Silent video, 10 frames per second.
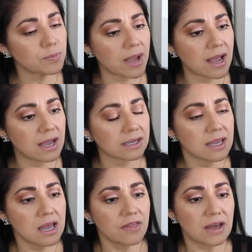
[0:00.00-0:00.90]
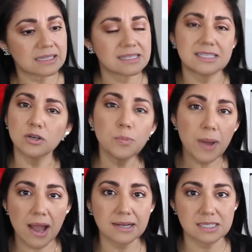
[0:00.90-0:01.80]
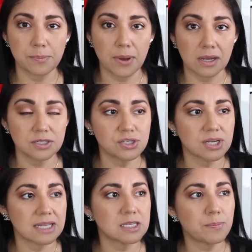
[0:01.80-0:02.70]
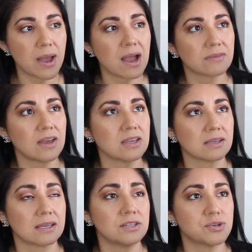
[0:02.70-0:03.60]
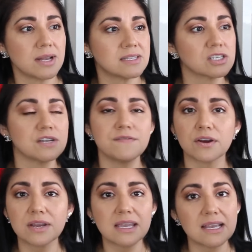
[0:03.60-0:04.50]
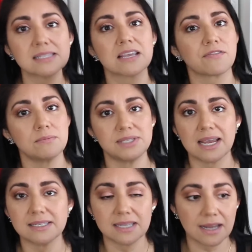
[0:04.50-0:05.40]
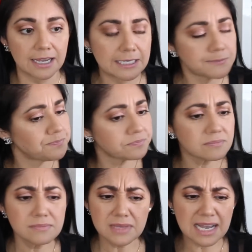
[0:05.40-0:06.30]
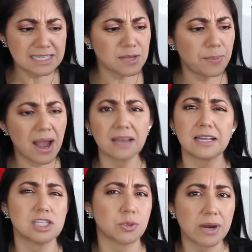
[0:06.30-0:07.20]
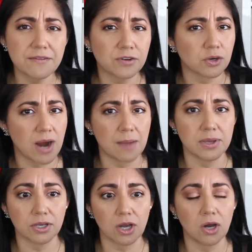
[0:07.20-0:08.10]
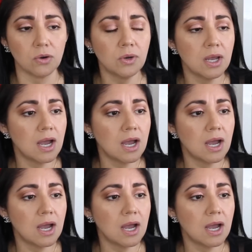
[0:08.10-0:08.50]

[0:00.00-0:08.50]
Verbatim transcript: bag that still packs a punch. It's it's a bag that can transition very easily from day to night. It's a bag that's great for grab and go.